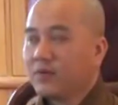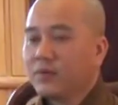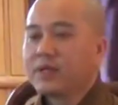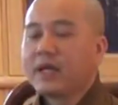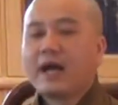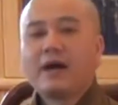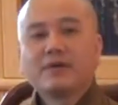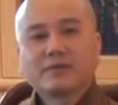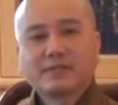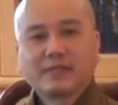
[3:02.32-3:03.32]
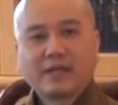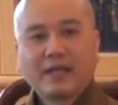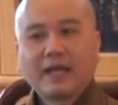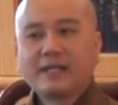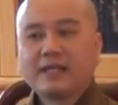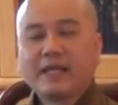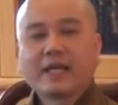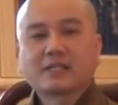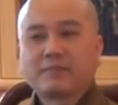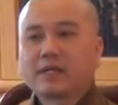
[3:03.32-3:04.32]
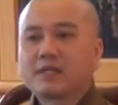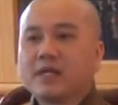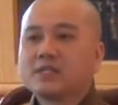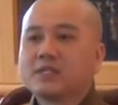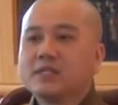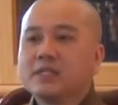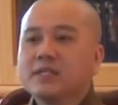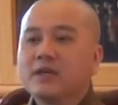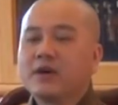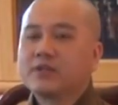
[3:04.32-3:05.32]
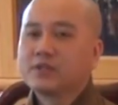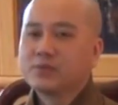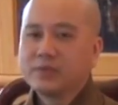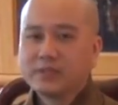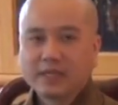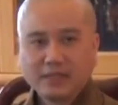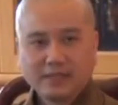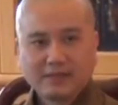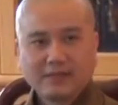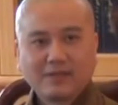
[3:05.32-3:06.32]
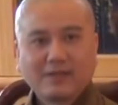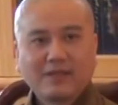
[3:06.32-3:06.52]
without any expectation in order to return.